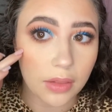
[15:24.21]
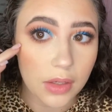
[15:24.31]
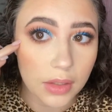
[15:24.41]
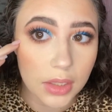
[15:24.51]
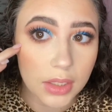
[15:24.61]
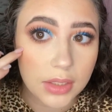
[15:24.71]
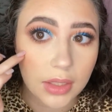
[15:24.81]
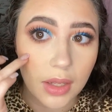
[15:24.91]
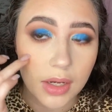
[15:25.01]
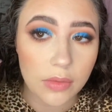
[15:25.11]
Look, this
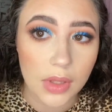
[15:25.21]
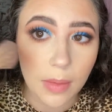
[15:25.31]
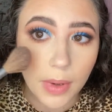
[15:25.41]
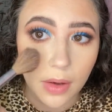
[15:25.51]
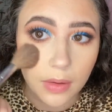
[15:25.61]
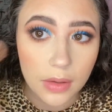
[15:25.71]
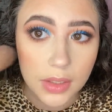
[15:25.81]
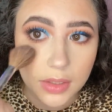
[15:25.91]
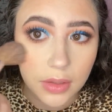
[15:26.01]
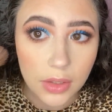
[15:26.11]
line where that powder
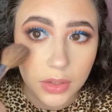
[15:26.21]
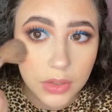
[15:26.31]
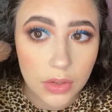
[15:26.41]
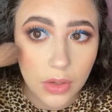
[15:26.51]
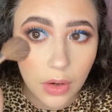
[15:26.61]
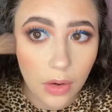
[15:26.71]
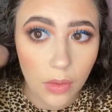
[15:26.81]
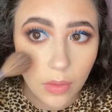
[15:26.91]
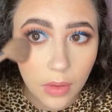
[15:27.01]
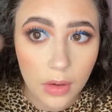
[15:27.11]
is, there's
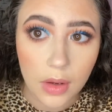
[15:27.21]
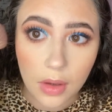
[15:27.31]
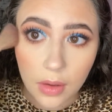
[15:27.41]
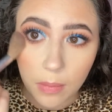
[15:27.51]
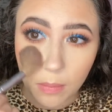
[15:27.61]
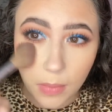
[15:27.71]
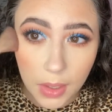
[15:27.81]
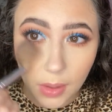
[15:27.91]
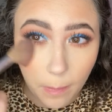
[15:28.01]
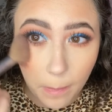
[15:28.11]
no
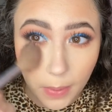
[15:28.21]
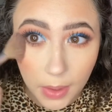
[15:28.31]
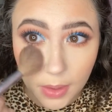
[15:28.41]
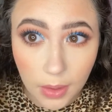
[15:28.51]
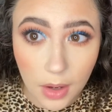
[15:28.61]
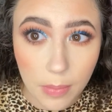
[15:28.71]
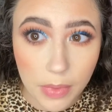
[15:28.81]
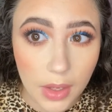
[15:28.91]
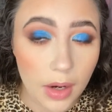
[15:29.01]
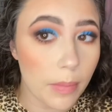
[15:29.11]
makeup picking up
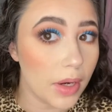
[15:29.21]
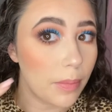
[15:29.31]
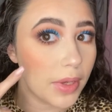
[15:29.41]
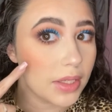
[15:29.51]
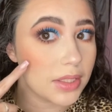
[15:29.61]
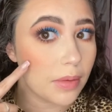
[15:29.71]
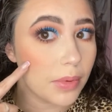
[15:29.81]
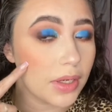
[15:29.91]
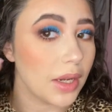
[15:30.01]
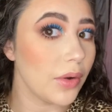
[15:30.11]
there, but it picks up
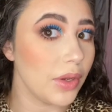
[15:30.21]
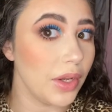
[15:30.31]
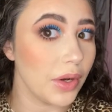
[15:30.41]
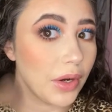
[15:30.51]
down here.